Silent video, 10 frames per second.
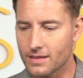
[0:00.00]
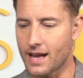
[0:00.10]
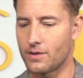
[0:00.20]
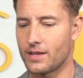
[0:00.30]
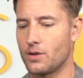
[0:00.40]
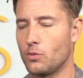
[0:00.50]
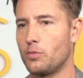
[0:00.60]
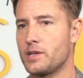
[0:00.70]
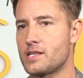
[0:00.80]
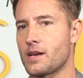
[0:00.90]
that it will
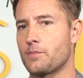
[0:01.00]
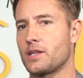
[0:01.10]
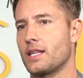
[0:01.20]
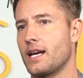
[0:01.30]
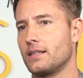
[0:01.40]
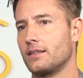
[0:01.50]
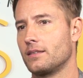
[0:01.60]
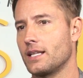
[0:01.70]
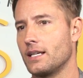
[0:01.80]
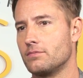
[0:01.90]
be something that
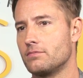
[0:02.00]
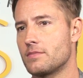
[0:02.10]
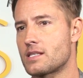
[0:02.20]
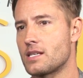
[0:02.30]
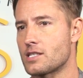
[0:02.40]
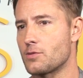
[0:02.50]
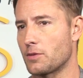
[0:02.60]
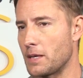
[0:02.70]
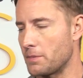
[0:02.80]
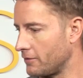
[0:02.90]
that sits
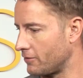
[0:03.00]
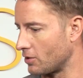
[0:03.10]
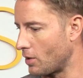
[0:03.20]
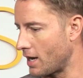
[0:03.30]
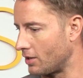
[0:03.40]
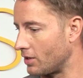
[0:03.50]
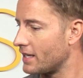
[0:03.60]
with people for a while